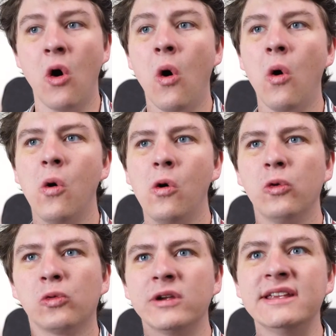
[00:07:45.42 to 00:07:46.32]
whole
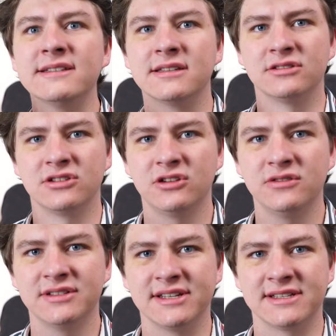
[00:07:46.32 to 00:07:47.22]
reason to
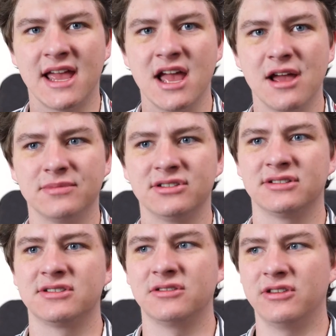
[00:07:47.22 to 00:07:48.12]
use these apps
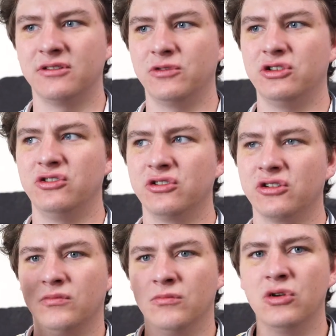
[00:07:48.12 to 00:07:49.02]
is so that when
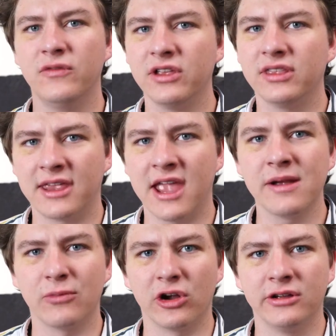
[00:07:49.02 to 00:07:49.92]
you're moving the
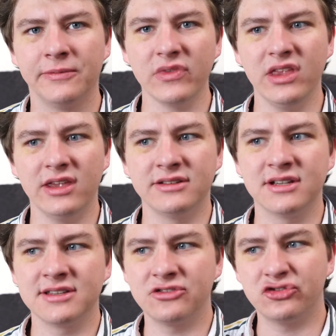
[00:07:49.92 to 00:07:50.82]
camera, it
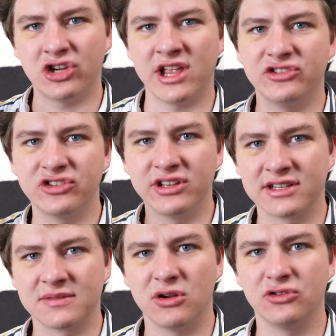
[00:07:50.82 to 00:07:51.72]
doesn't change the
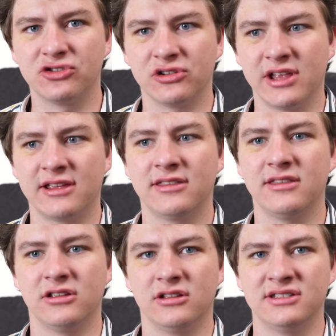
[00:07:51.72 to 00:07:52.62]
exposure like
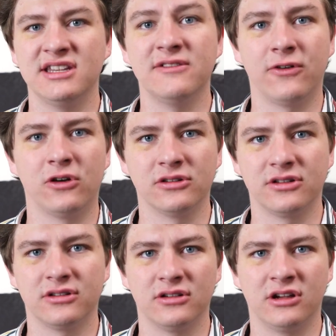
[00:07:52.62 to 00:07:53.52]
the default
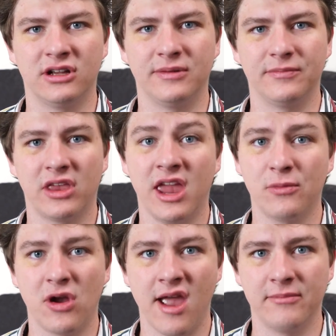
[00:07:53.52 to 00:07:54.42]

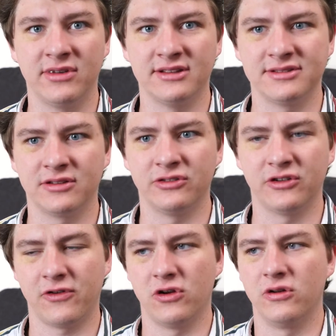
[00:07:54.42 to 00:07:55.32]
camera app does on
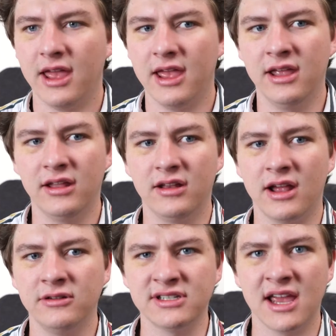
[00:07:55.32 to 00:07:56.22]
your phone. And
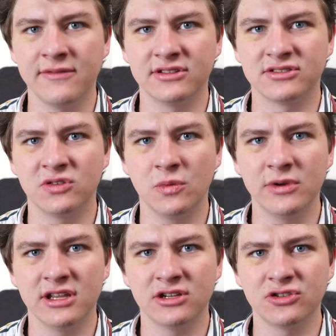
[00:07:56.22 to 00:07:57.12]
I was having so
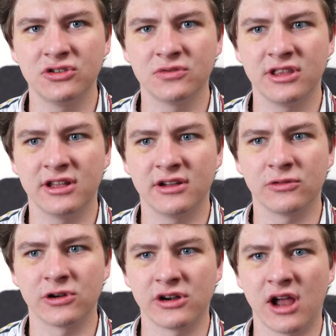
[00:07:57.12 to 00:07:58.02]
many issues with it
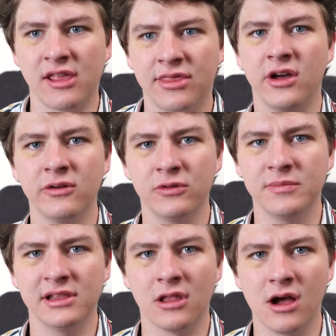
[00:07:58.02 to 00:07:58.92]
where I thought it would
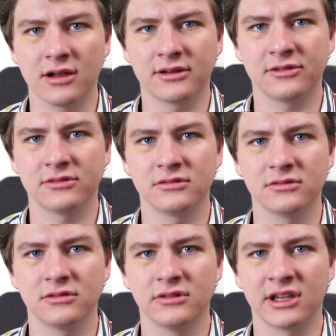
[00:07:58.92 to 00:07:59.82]
be locked,
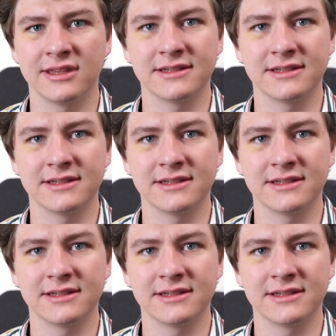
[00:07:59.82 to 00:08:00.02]
like the